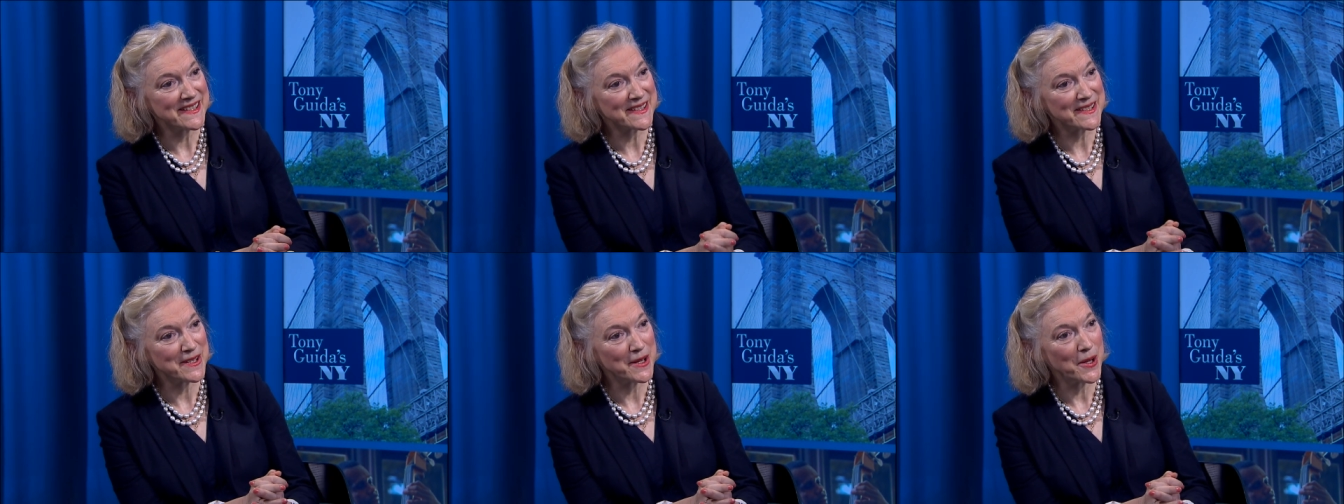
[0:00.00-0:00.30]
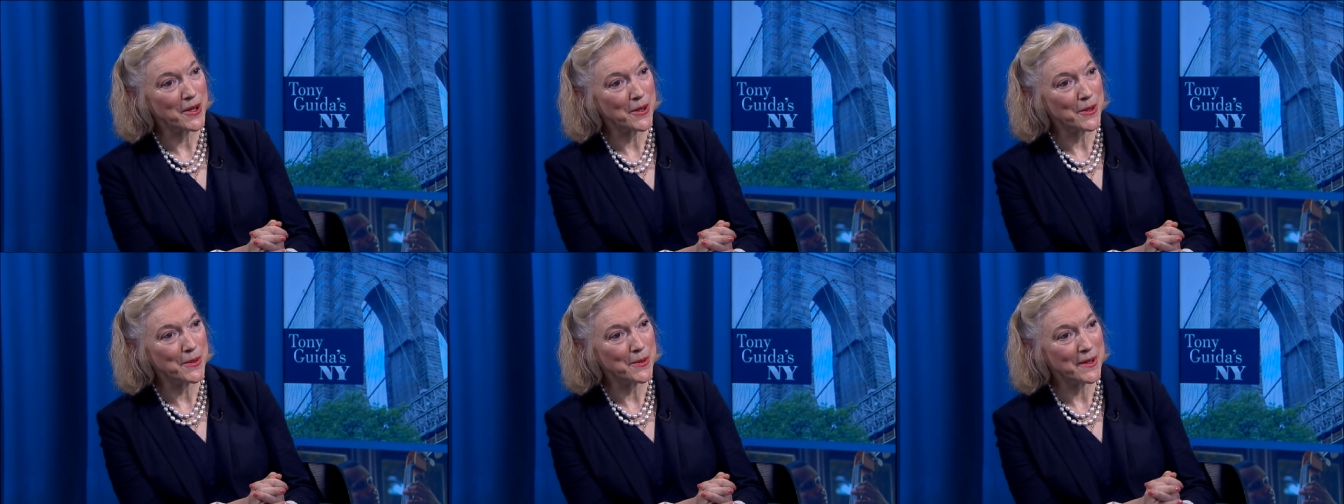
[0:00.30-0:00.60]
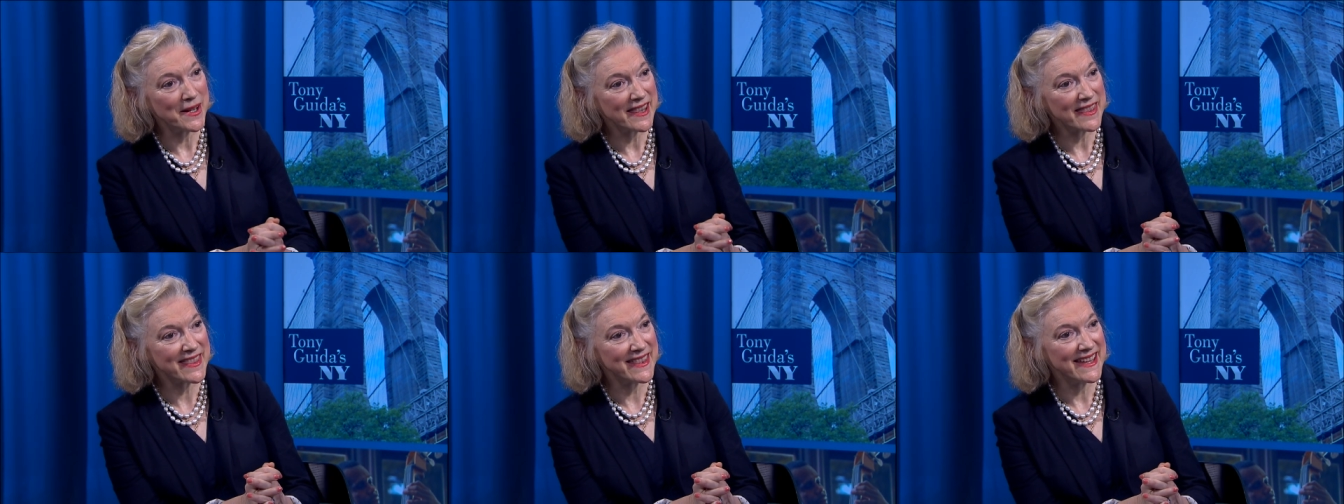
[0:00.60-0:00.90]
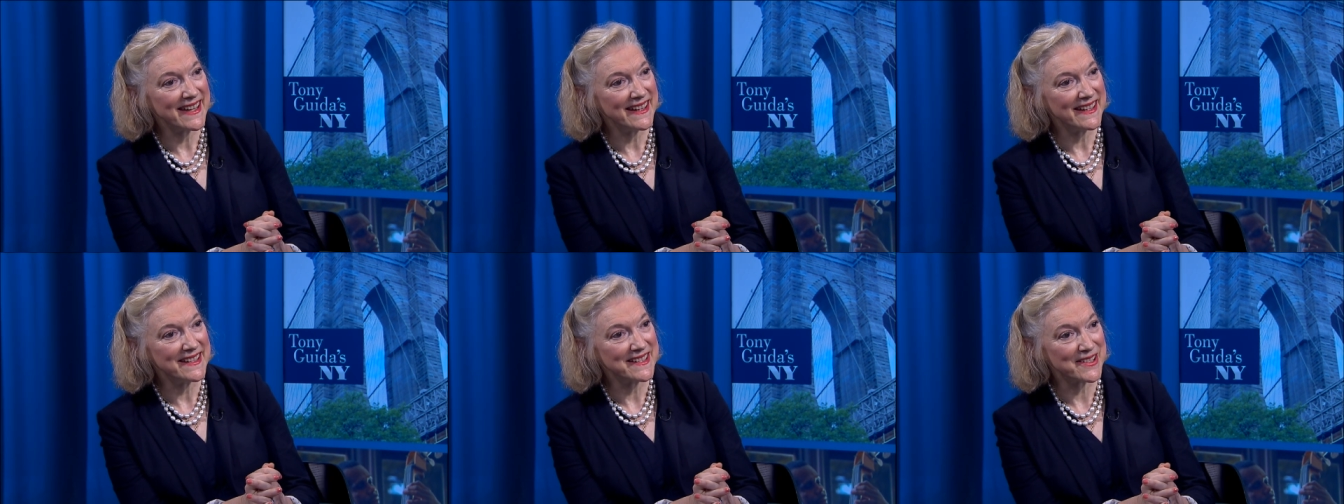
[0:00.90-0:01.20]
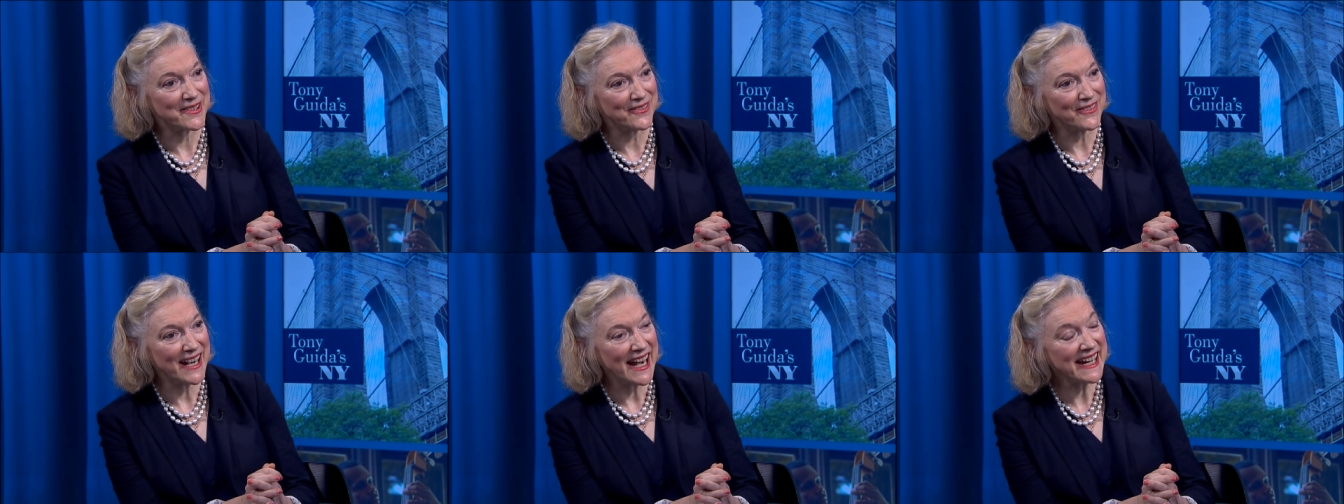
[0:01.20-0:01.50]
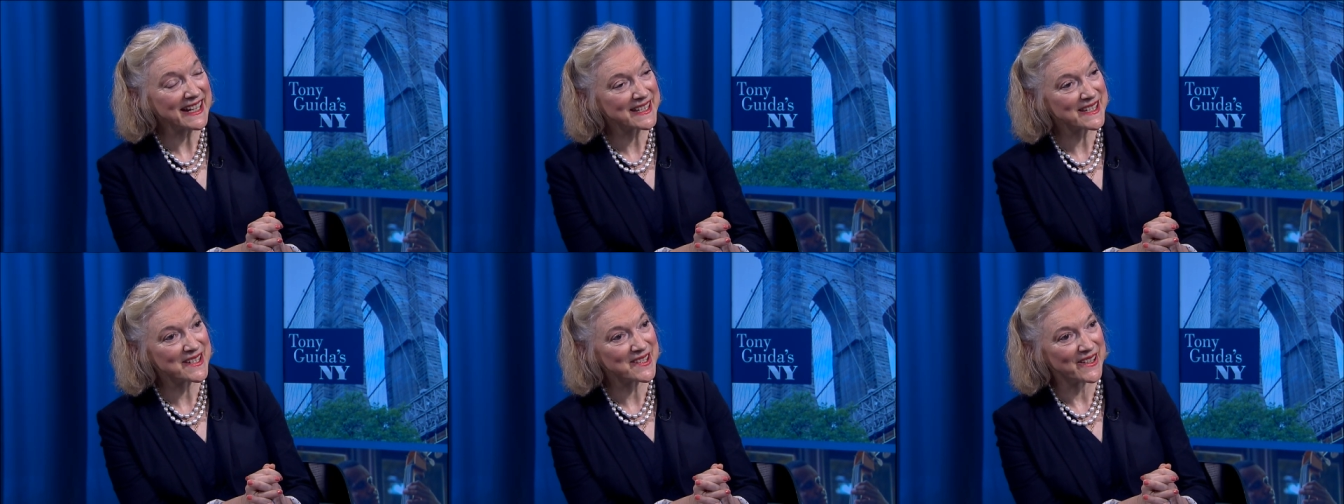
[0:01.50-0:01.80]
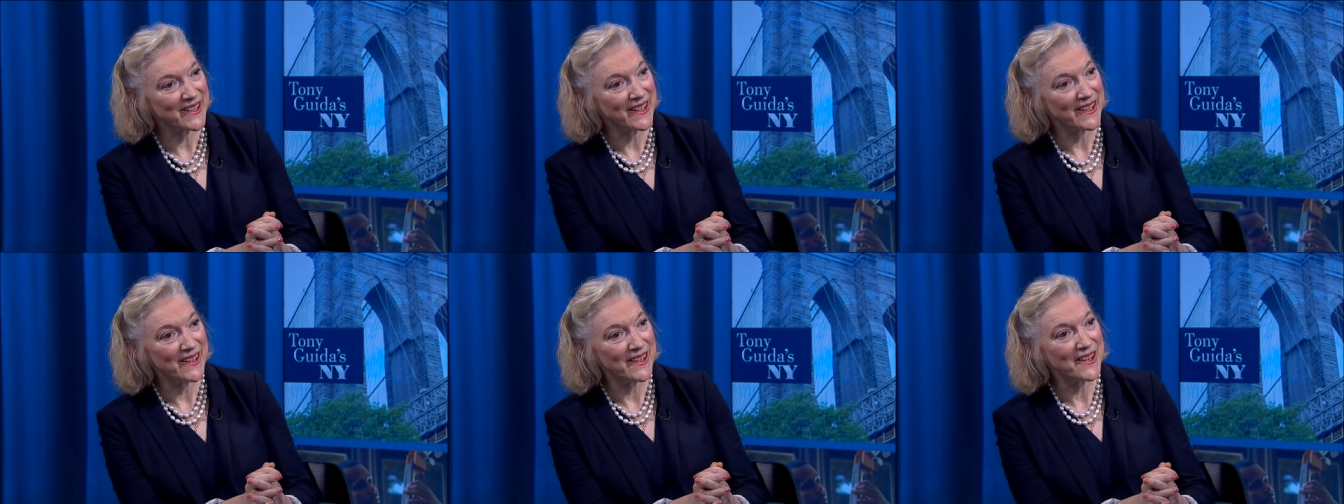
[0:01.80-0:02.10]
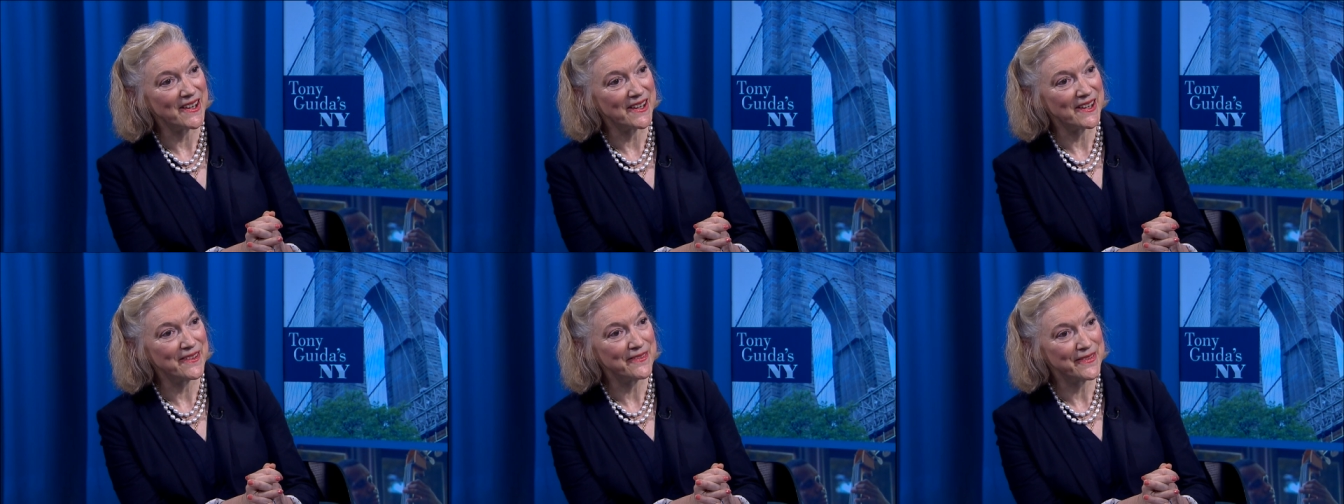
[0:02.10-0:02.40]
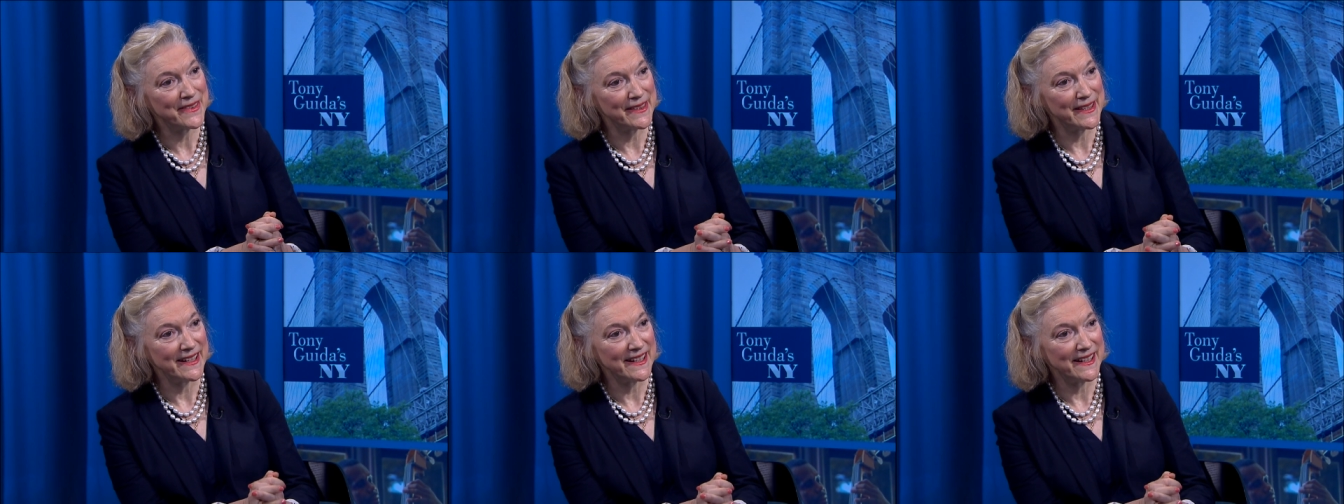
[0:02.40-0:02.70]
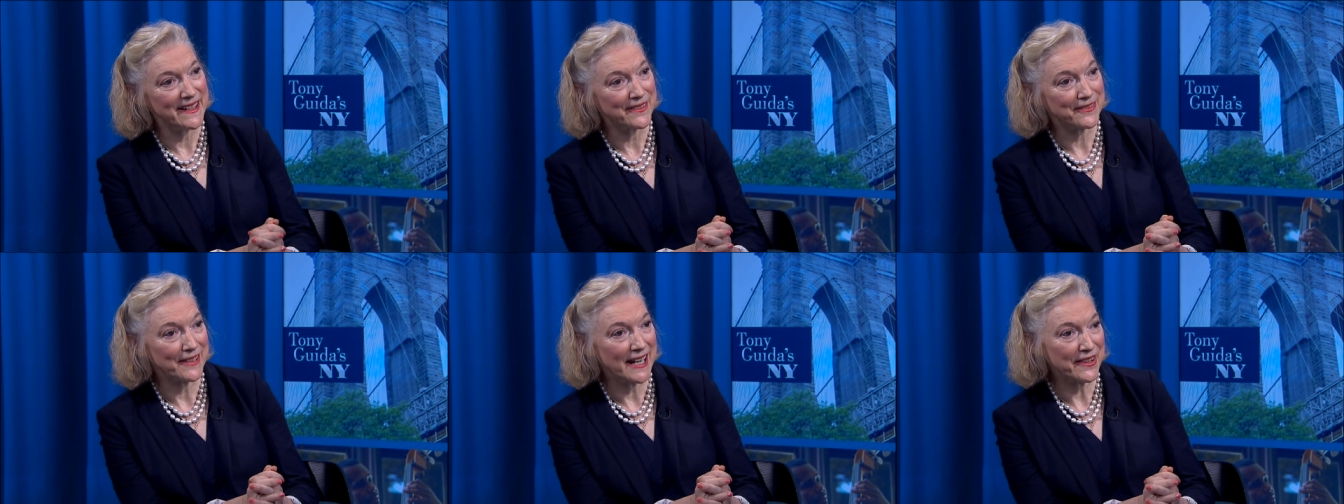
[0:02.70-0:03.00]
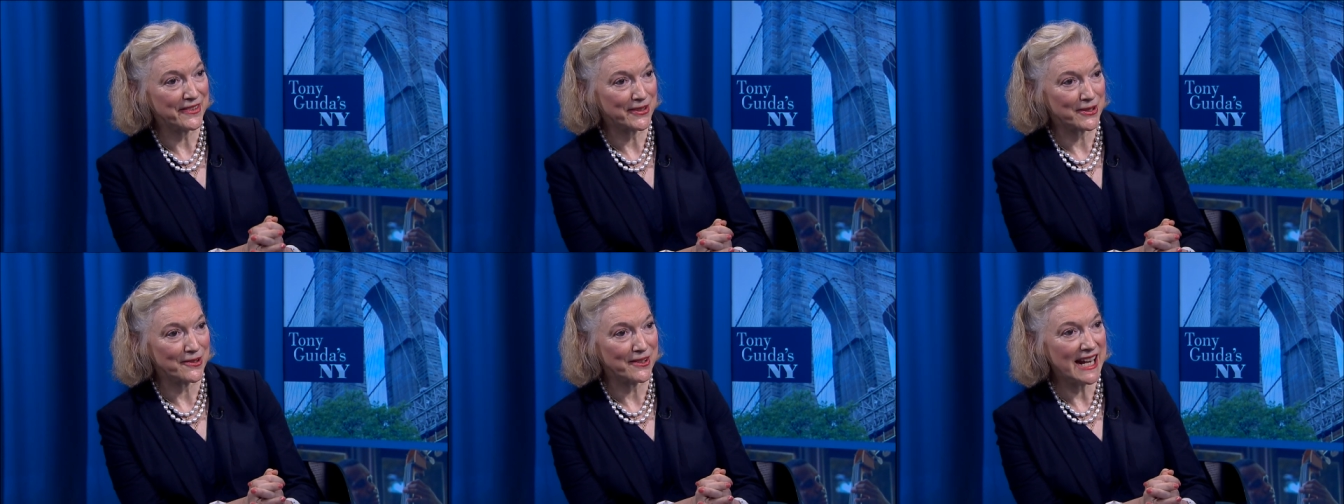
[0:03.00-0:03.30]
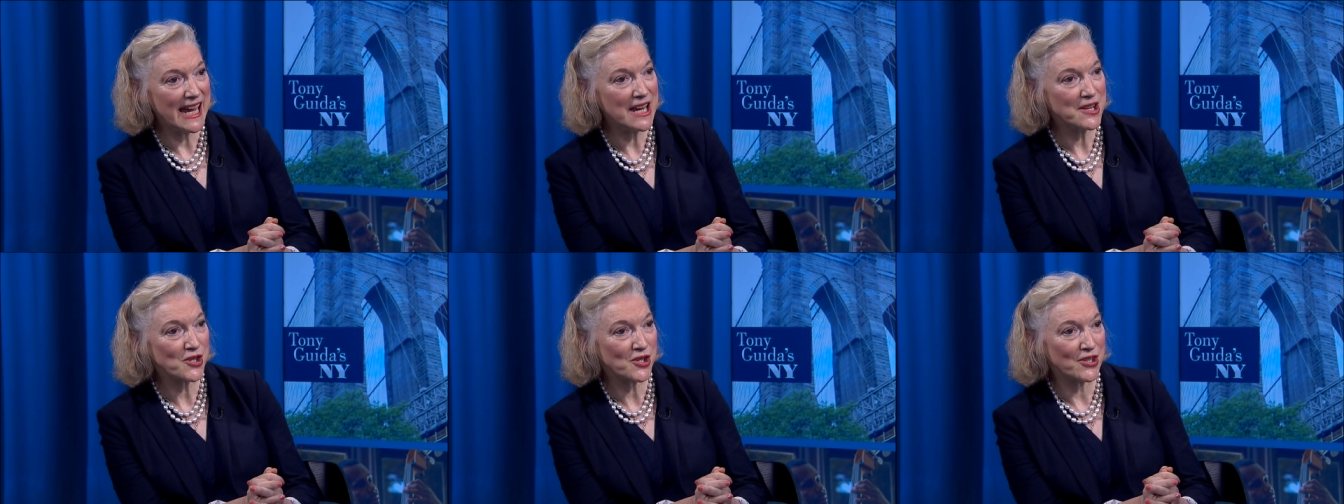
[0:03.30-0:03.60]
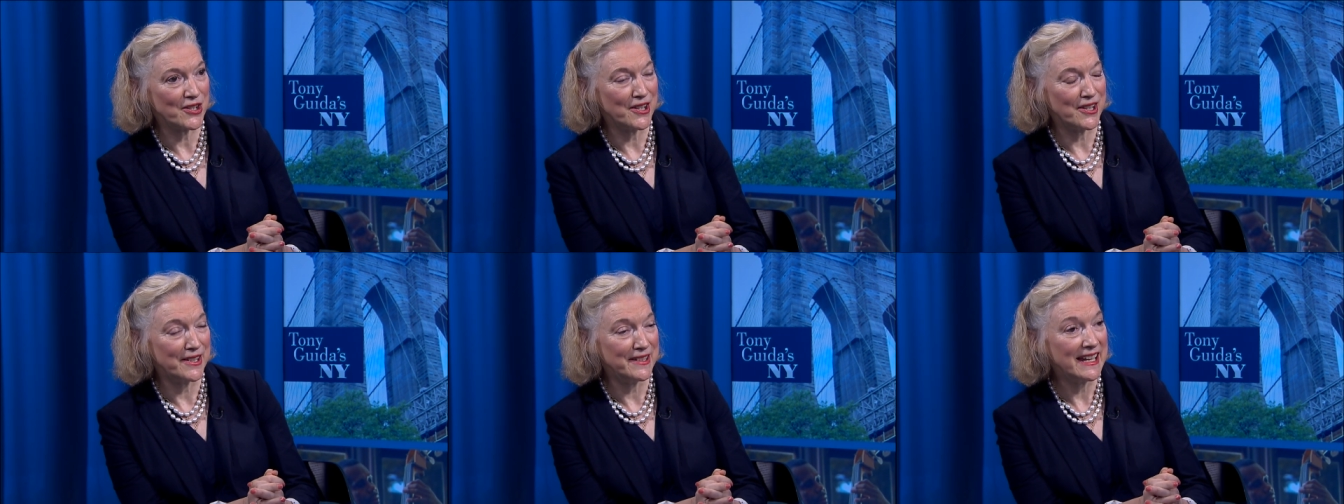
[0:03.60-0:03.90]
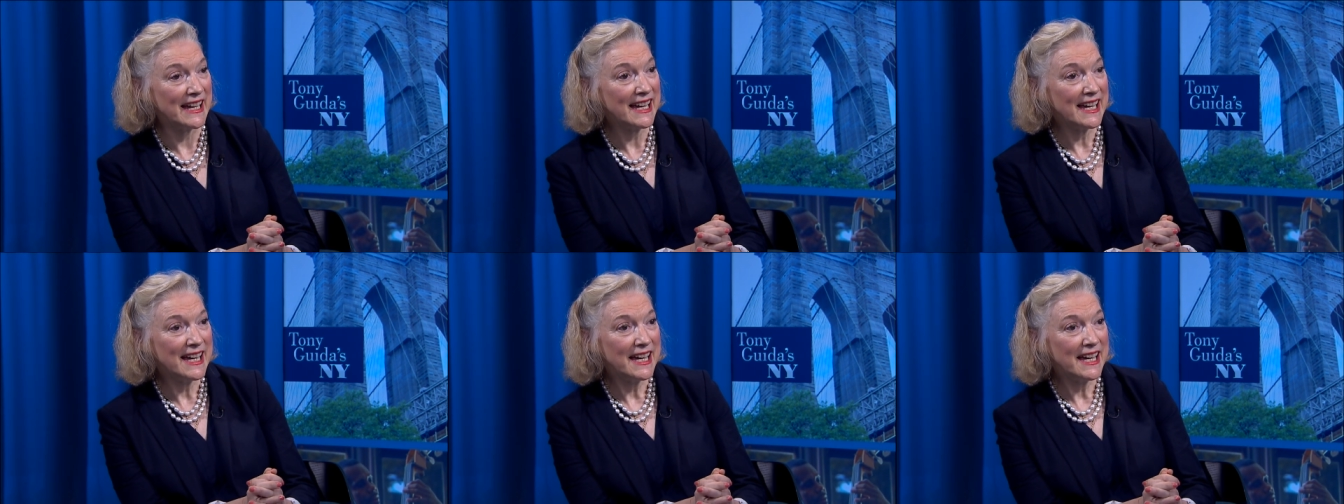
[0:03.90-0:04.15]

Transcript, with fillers: So the director of the restoration,